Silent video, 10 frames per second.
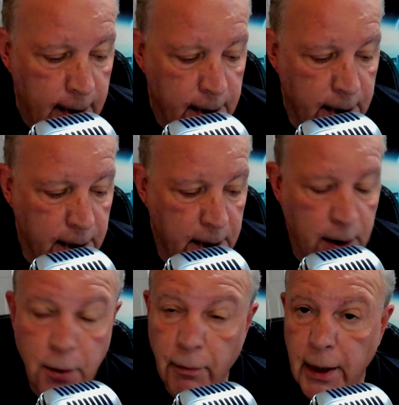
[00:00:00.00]
Season
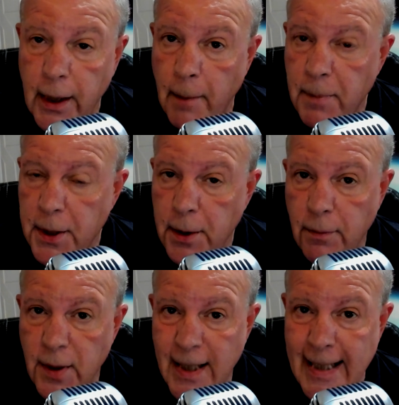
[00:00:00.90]
3,
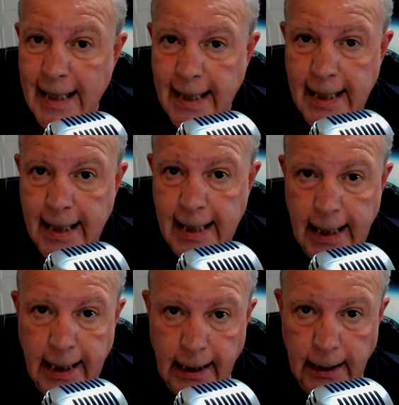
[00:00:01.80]
Episode
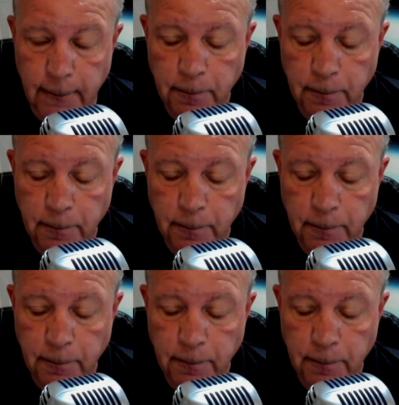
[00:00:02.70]
16.